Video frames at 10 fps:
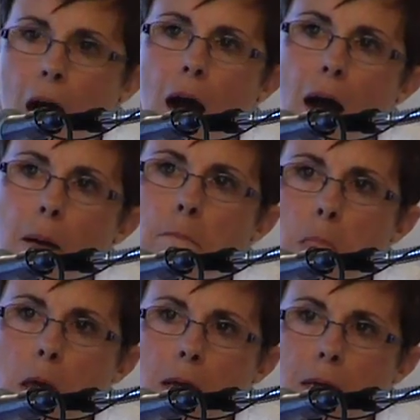
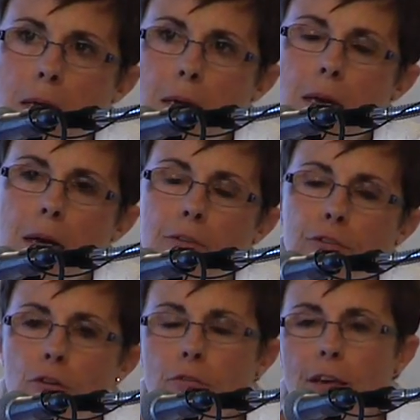Um,
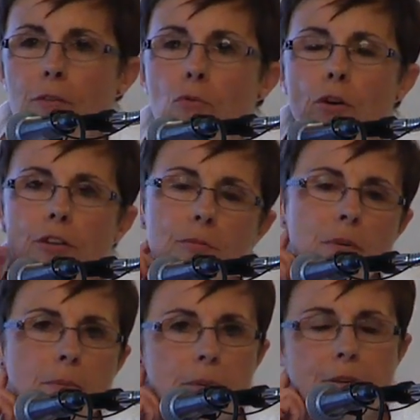so that worries
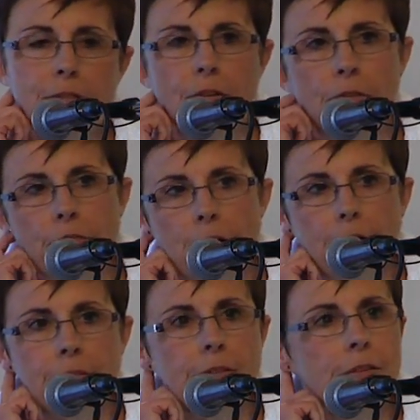me because our
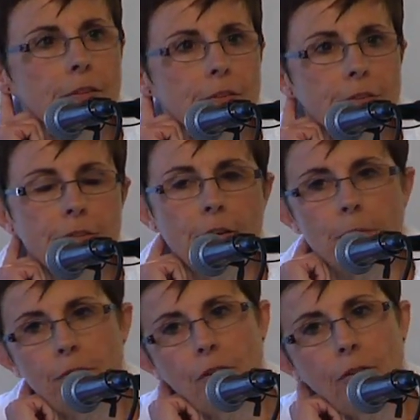volunteers, some
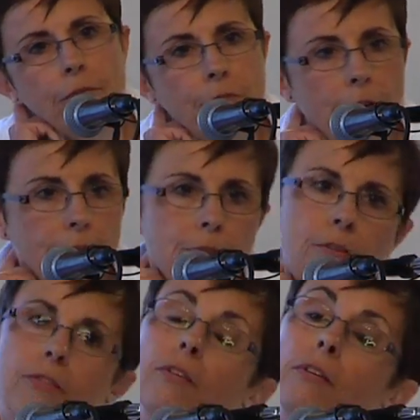of our
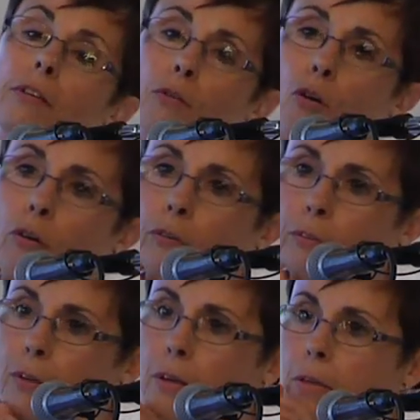volunteers are getting
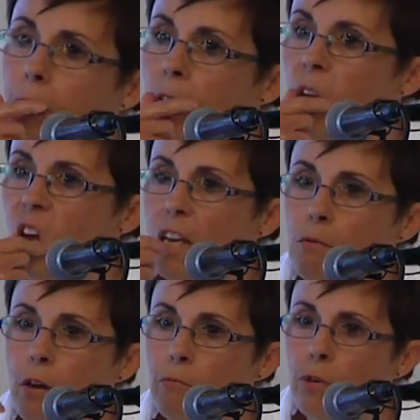old, and, and,
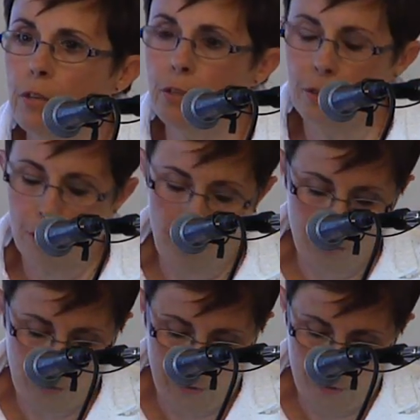and, and we need a
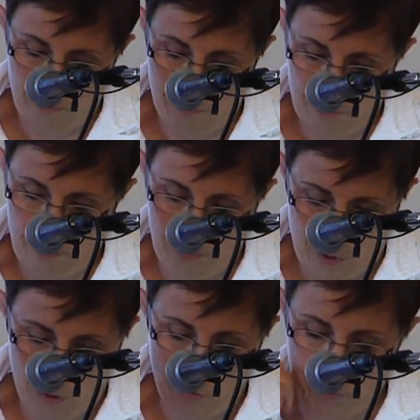constant,
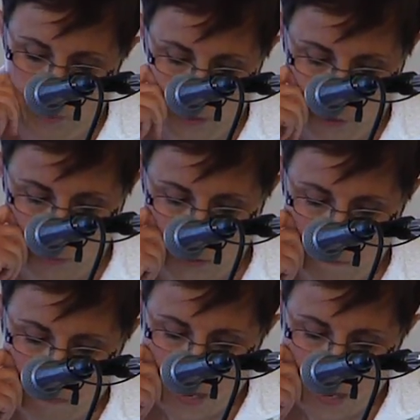you know, replenishment.